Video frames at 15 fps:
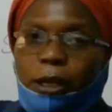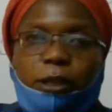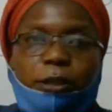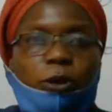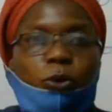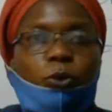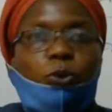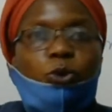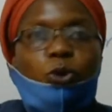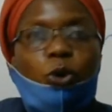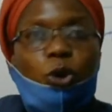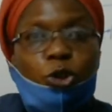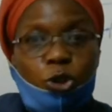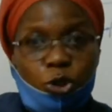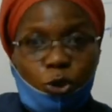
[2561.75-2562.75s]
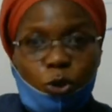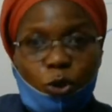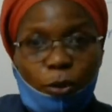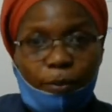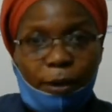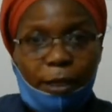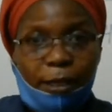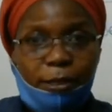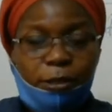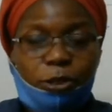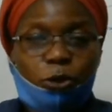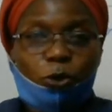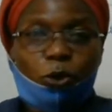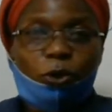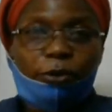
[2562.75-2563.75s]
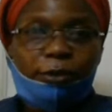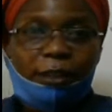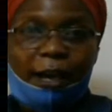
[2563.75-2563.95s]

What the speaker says: they could also comment on